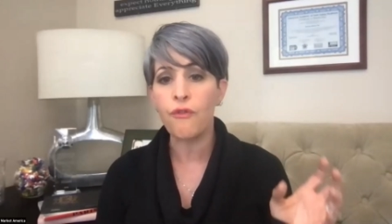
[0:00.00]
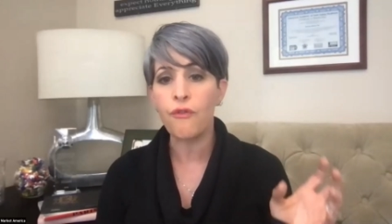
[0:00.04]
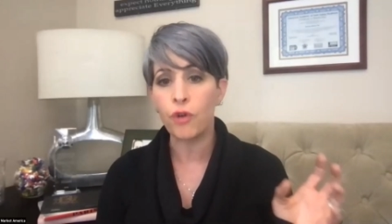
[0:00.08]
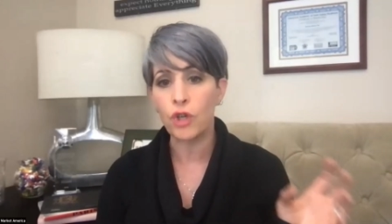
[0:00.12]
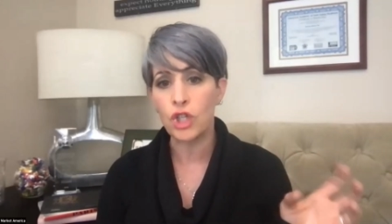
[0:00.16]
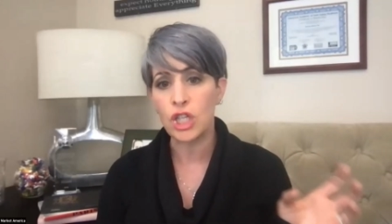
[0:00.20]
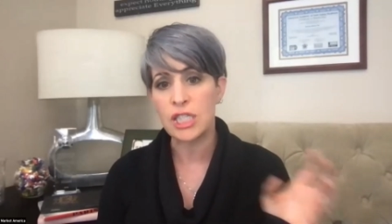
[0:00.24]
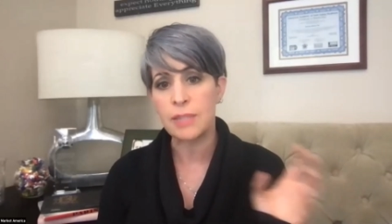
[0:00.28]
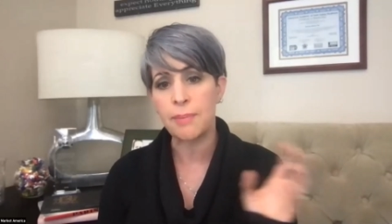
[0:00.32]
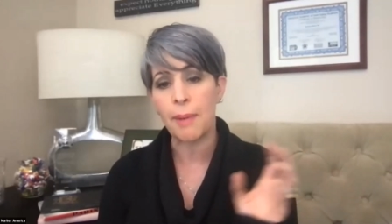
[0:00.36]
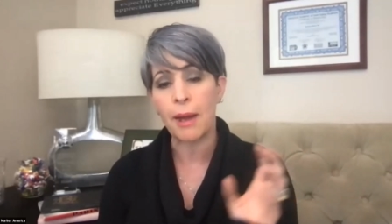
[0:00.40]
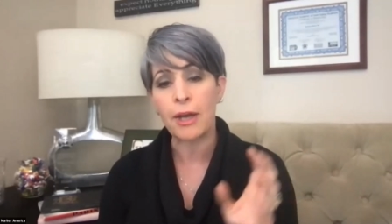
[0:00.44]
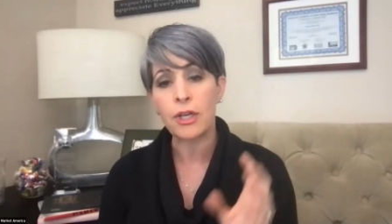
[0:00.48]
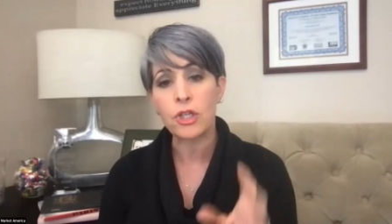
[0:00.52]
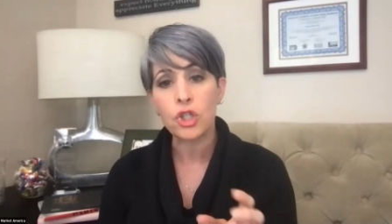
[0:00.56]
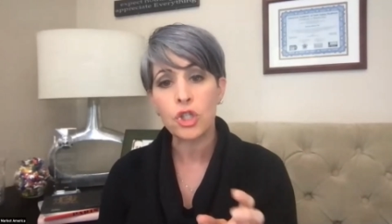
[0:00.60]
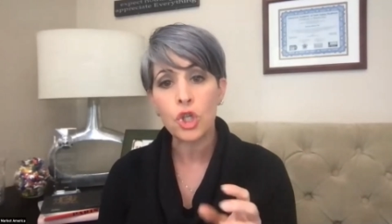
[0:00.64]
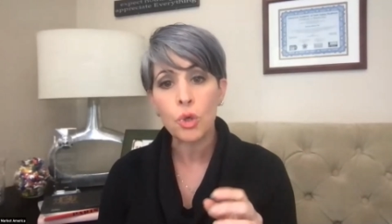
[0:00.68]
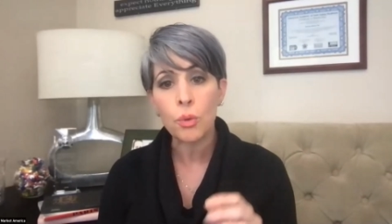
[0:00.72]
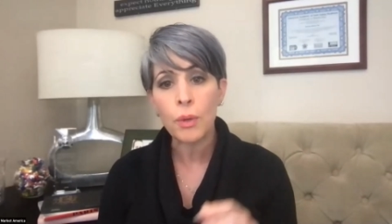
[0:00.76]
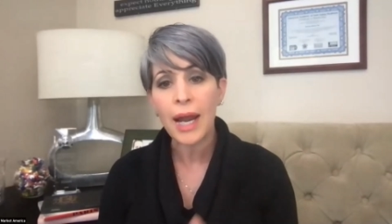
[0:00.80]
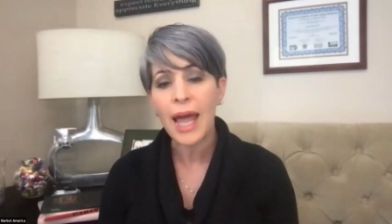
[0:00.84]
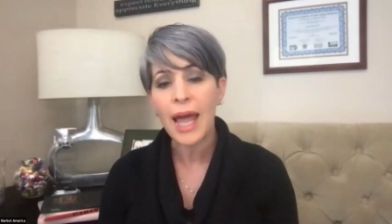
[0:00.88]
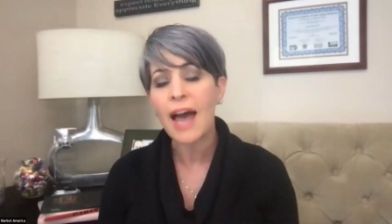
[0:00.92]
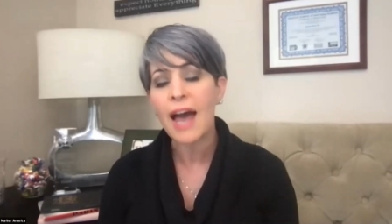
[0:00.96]
for just about
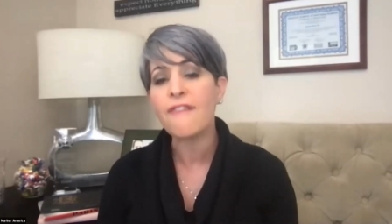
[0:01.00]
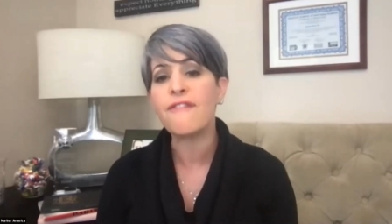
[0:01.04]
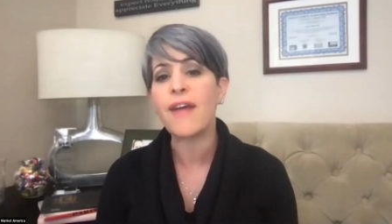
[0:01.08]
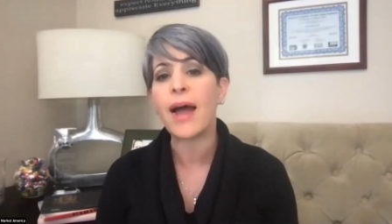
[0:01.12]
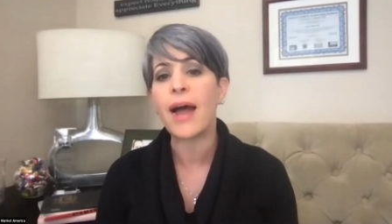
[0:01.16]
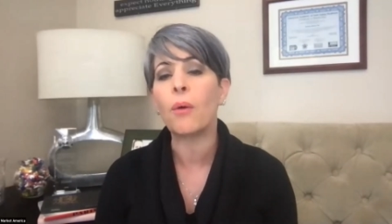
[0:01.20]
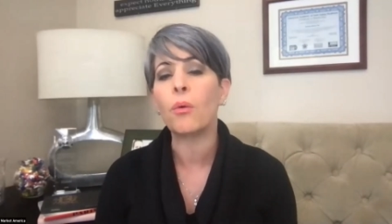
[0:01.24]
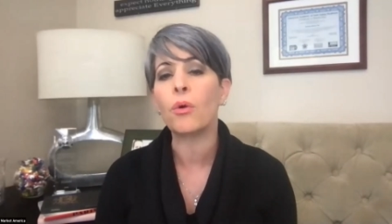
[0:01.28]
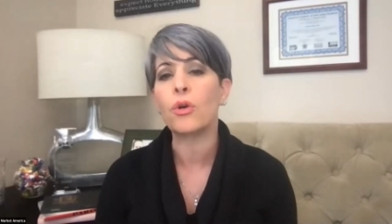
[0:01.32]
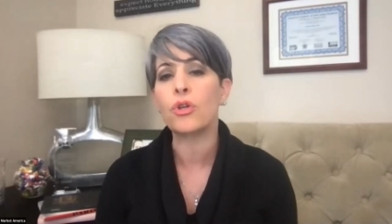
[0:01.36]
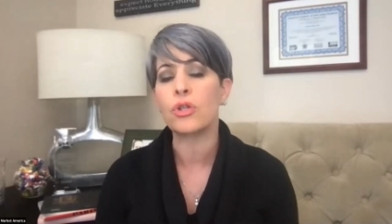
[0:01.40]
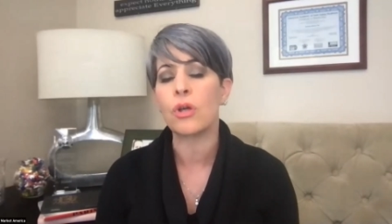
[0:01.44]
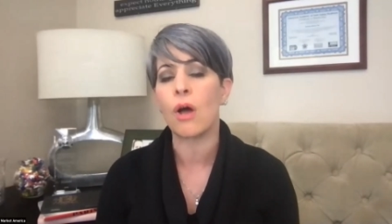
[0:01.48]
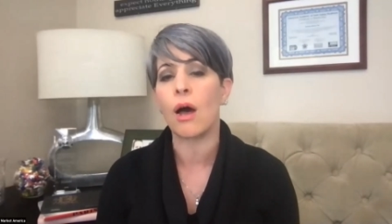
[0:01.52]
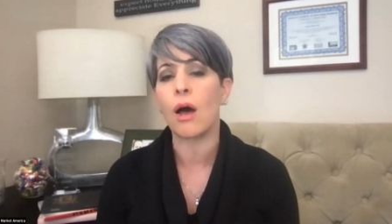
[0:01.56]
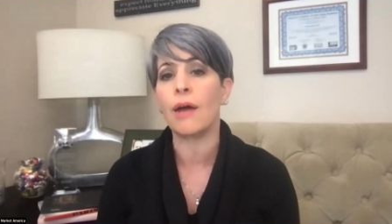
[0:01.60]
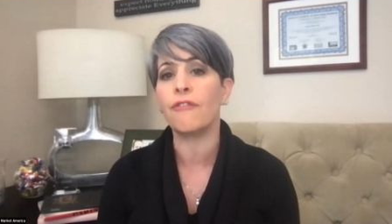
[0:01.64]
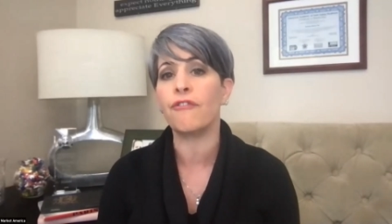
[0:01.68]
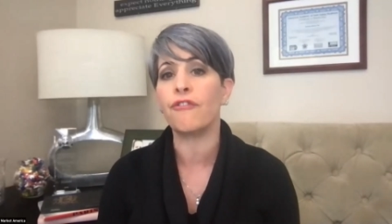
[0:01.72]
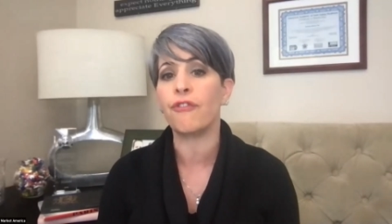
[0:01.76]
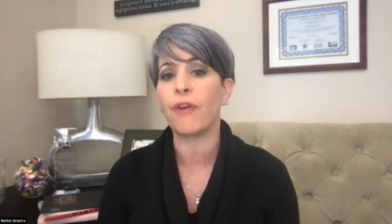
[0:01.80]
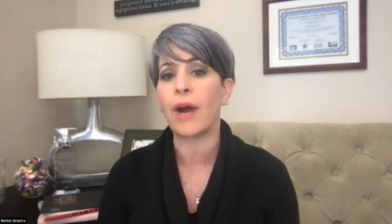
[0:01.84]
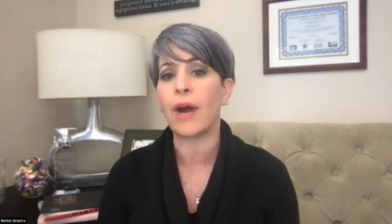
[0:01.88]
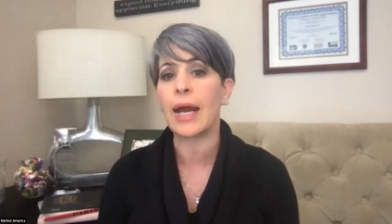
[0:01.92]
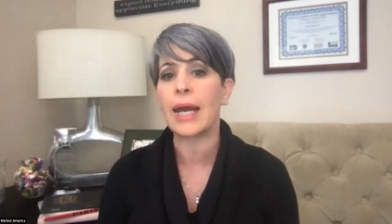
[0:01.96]
two and a half hours on
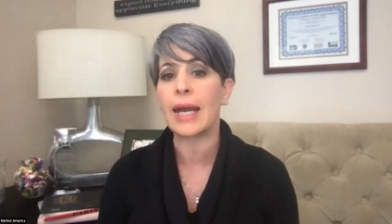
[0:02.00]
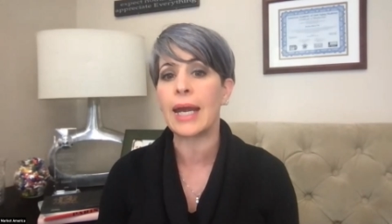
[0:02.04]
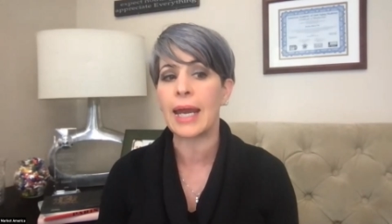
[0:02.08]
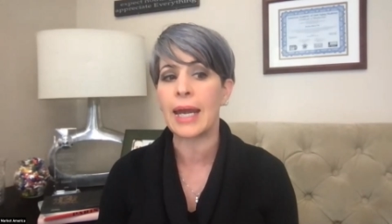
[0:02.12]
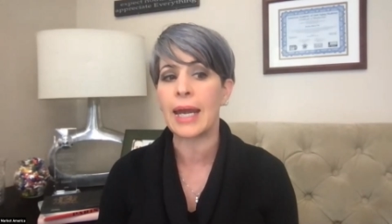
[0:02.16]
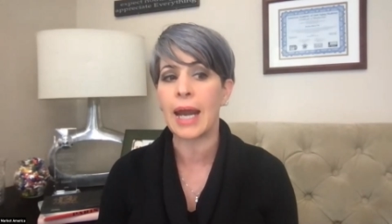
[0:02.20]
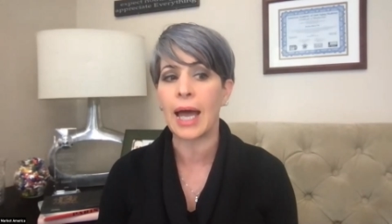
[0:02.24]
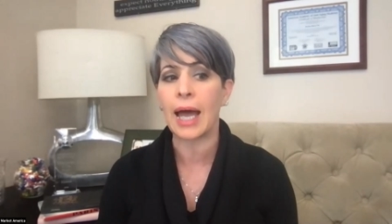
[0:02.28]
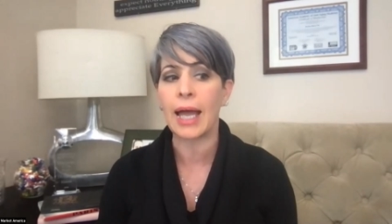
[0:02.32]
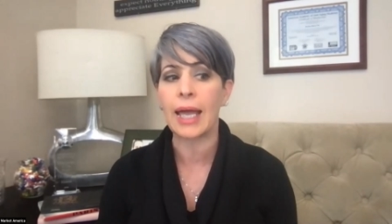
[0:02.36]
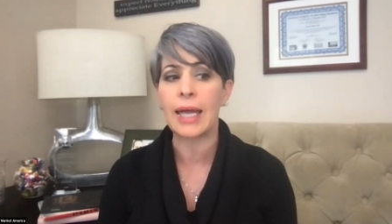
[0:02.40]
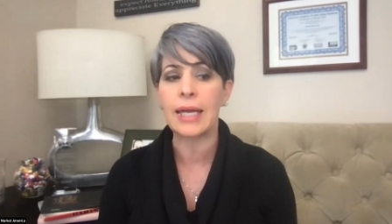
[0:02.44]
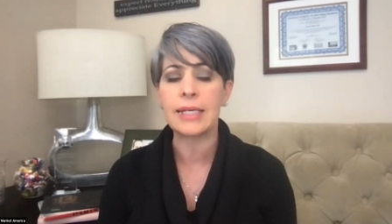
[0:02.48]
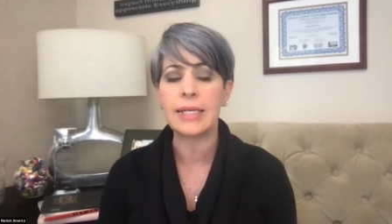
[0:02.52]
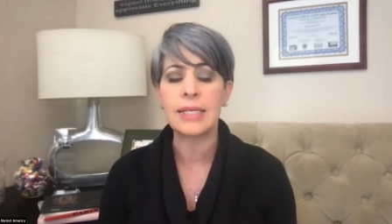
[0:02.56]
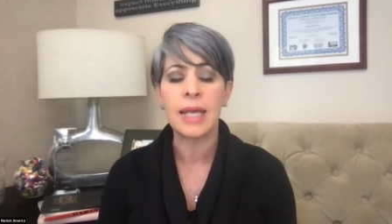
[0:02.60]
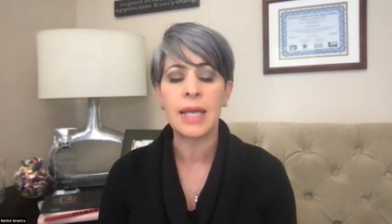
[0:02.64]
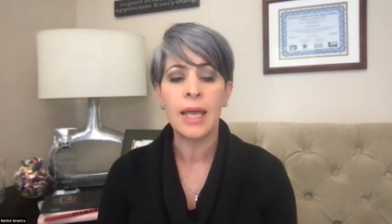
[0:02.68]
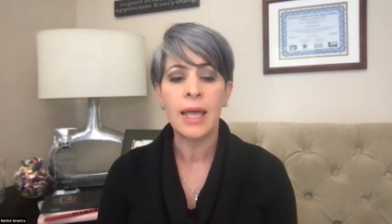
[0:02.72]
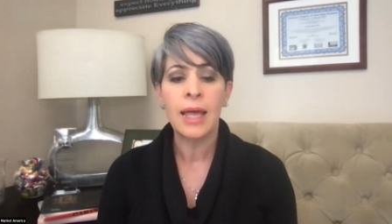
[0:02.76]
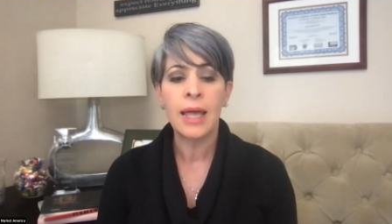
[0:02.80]
Friday night.